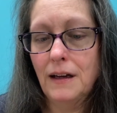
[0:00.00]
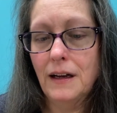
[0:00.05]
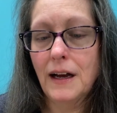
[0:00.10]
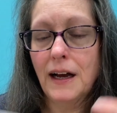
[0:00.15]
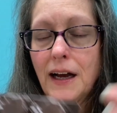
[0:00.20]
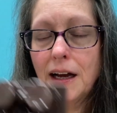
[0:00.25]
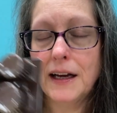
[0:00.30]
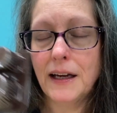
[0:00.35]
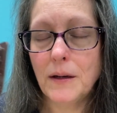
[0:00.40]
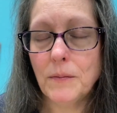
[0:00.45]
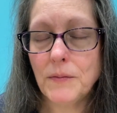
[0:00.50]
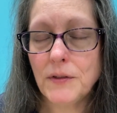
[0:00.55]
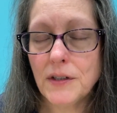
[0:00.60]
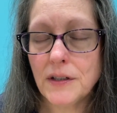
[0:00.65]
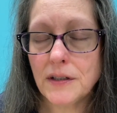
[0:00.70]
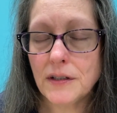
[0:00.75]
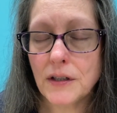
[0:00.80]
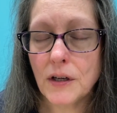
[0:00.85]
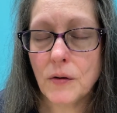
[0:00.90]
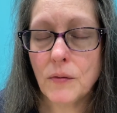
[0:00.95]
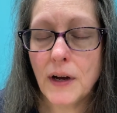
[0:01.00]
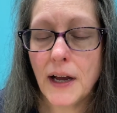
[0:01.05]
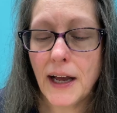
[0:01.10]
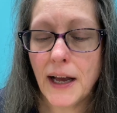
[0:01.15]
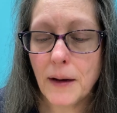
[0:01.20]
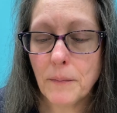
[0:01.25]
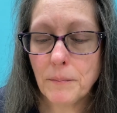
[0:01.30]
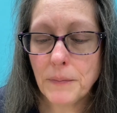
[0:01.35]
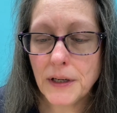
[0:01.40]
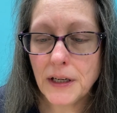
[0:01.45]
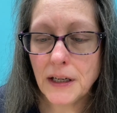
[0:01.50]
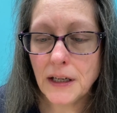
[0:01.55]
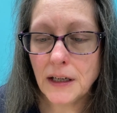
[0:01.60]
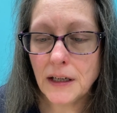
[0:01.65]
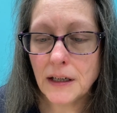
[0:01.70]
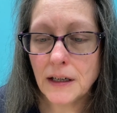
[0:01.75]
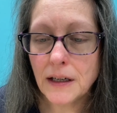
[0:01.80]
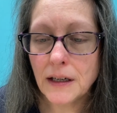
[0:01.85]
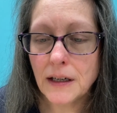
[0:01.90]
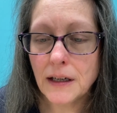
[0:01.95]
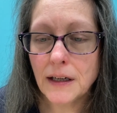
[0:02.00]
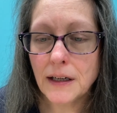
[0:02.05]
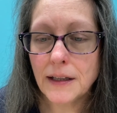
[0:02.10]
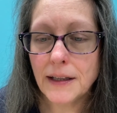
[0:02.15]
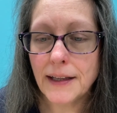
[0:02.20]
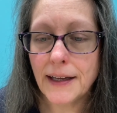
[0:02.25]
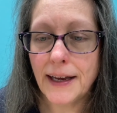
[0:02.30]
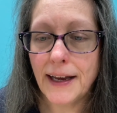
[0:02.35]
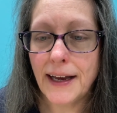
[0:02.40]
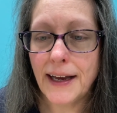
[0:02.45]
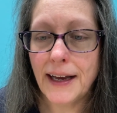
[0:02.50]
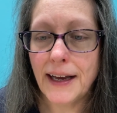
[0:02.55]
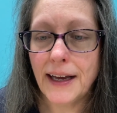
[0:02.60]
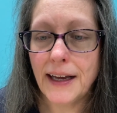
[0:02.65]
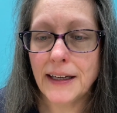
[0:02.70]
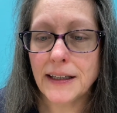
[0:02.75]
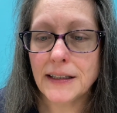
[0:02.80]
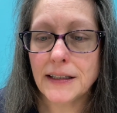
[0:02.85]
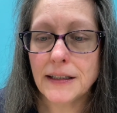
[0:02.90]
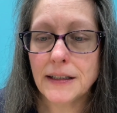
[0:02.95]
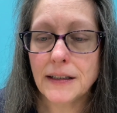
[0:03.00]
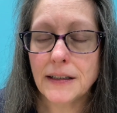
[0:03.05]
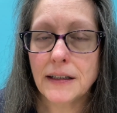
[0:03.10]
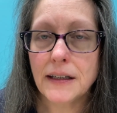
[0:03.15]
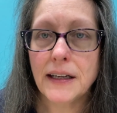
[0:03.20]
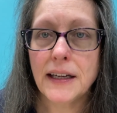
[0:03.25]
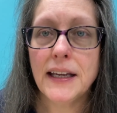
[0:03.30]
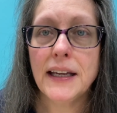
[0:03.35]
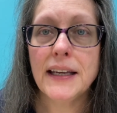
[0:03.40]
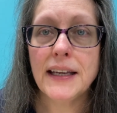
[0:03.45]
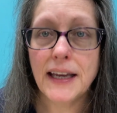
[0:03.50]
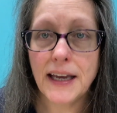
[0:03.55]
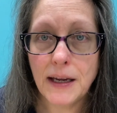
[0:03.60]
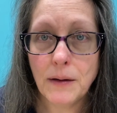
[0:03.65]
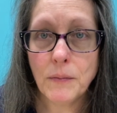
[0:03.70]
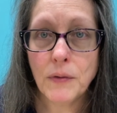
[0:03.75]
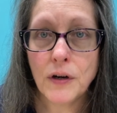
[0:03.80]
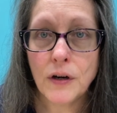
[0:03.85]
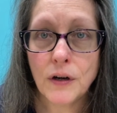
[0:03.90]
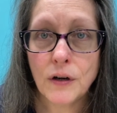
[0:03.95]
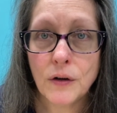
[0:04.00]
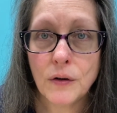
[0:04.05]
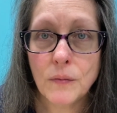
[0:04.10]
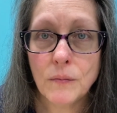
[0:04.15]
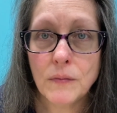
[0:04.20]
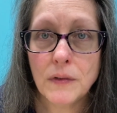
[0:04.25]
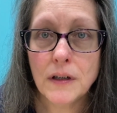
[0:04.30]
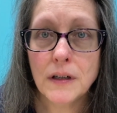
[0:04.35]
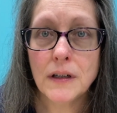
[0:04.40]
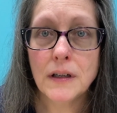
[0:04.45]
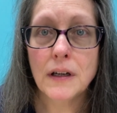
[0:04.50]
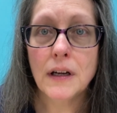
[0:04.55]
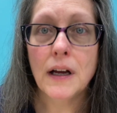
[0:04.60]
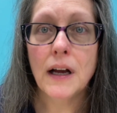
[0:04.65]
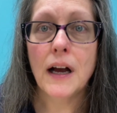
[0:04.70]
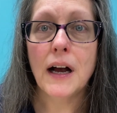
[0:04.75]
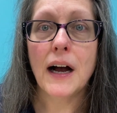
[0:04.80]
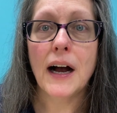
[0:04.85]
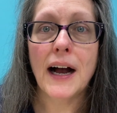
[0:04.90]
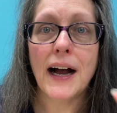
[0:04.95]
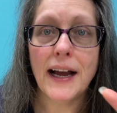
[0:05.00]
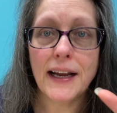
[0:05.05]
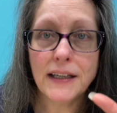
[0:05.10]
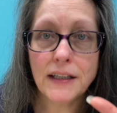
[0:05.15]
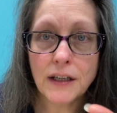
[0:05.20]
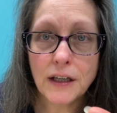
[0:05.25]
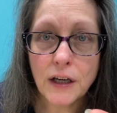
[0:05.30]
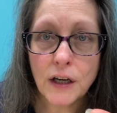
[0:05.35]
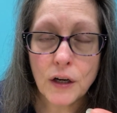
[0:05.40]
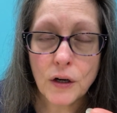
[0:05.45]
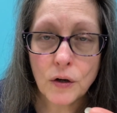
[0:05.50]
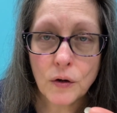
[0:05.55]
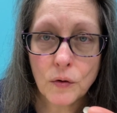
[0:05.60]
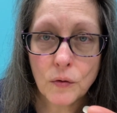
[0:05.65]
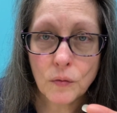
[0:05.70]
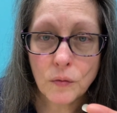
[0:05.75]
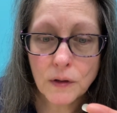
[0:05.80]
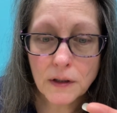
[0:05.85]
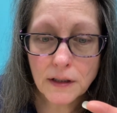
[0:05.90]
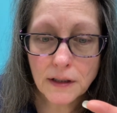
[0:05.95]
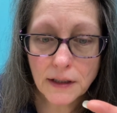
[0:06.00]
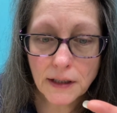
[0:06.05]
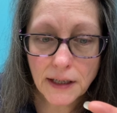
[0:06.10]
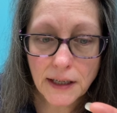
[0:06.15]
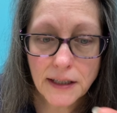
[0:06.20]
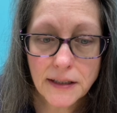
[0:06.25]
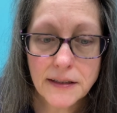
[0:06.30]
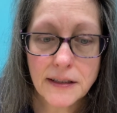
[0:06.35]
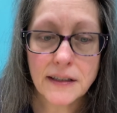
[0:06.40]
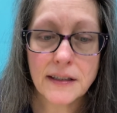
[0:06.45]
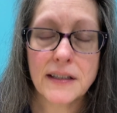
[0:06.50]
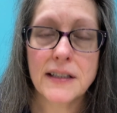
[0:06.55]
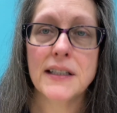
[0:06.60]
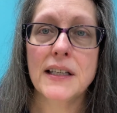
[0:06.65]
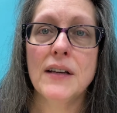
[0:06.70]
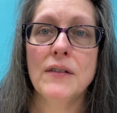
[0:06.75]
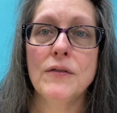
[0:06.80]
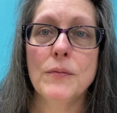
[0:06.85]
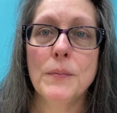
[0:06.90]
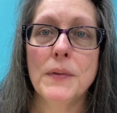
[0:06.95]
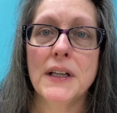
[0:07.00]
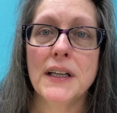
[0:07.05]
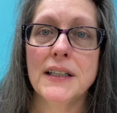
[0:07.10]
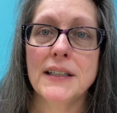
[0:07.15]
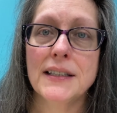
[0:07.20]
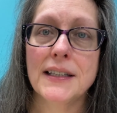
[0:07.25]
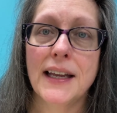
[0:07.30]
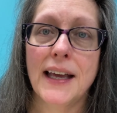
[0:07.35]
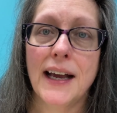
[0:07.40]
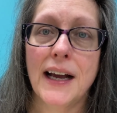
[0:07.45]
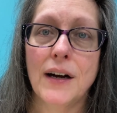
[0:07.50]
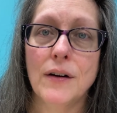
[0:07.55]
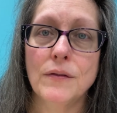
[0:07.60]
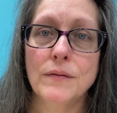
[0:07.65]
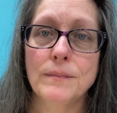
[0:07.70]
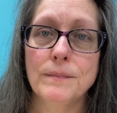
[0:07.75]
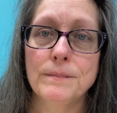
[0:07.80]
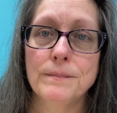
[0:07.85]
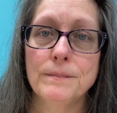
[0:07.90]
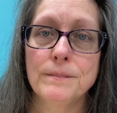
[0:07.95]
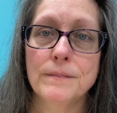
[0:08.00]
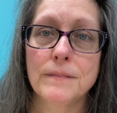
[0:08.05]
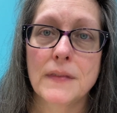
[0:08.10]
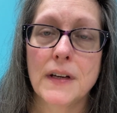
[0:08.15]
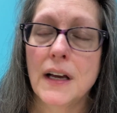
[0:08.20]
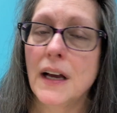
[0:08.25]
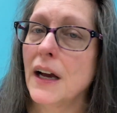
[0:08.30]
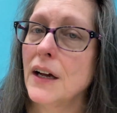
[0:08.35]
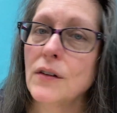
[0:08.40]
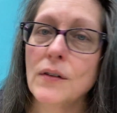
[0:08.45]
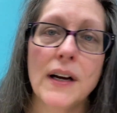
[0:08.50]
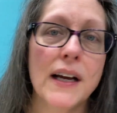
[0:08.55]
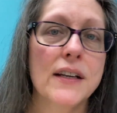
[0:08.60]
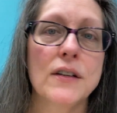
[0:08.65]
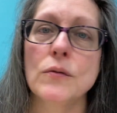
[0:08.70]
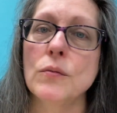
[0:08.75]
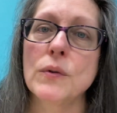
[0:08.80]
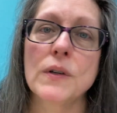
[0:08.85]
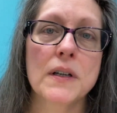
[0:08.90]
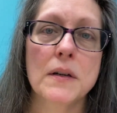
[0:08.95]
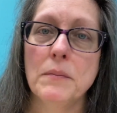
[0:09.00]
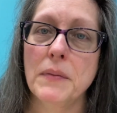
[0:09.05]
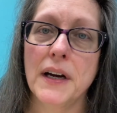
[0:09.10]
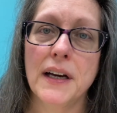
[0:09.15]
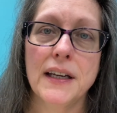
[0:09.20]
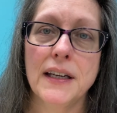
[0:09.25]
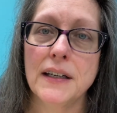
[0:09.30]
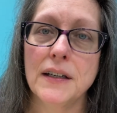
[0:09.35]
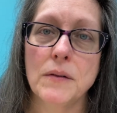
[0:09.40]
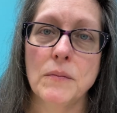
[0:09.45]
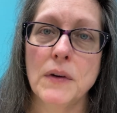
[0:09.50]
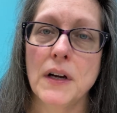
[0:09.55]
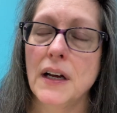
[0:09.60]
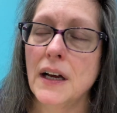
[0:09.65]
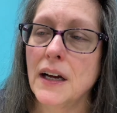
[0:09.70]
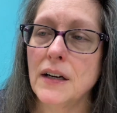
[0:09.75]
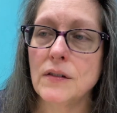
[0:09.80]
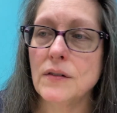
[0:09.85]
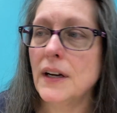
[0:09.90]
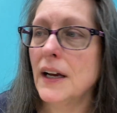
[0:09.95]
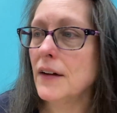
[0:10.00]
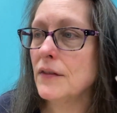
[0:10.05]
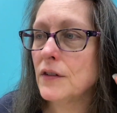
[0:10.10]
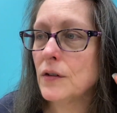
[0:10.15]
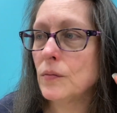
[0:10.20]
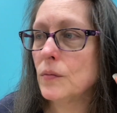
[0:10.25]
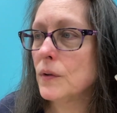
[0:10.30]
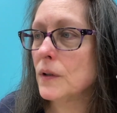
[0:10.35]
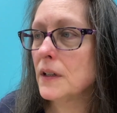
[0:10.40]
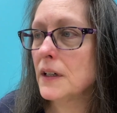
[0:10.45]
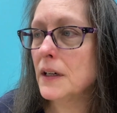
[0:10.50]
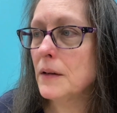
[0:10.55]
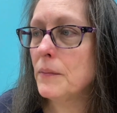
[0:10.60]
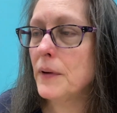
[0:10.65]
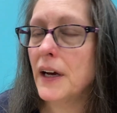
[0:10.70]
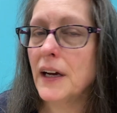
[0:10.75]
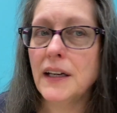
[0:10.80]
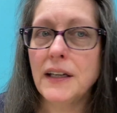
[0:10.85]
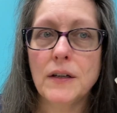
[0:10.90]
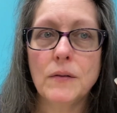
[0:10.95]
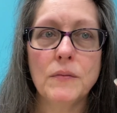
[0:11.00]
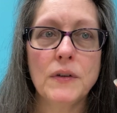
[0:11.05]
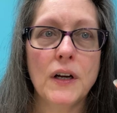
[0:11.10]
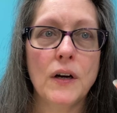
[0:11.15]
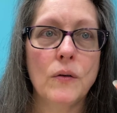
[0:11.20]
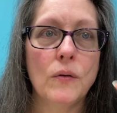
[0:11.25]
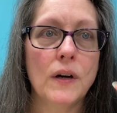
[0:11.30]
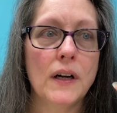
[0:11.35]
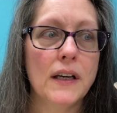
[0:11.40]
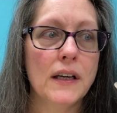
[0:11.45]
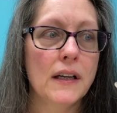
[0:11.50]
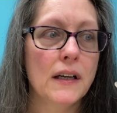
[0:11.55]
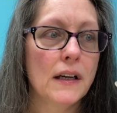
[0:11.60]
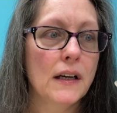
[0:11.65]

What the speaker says: I am just so happy that he came home. I know he's in a safe place now. I don't have to worry about him. I don't have to worry about him going,